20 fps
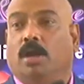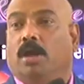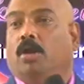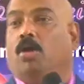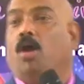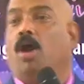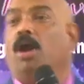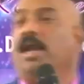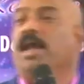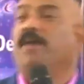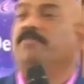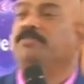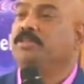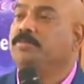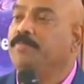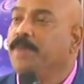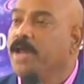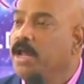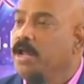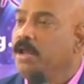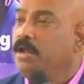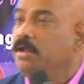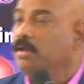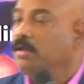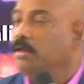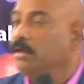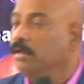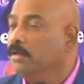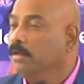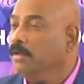God loves me.
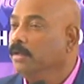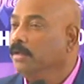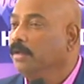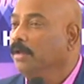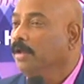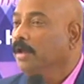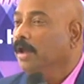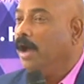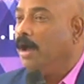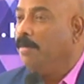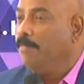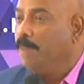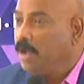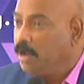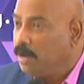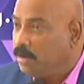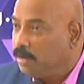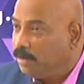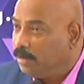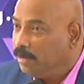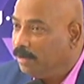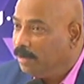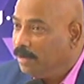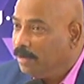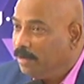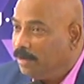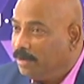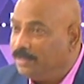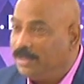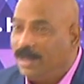Amen.
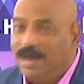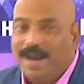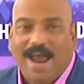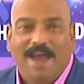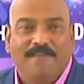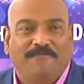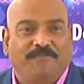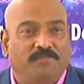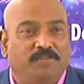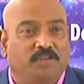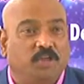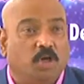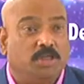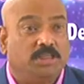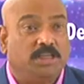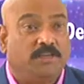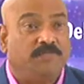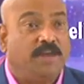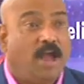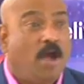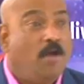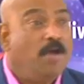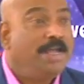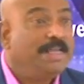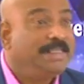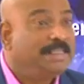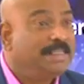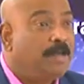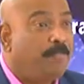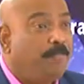In the life of Joseph, now he
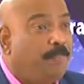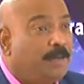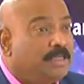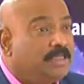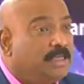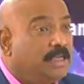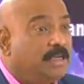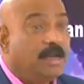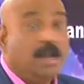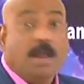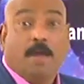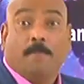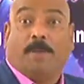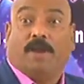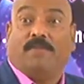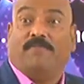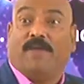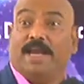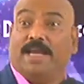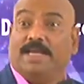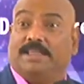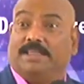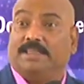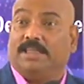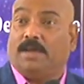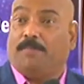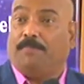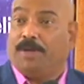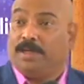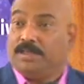is in the prison. But when he is in
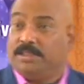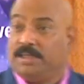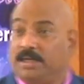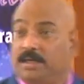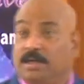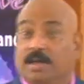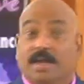the prison,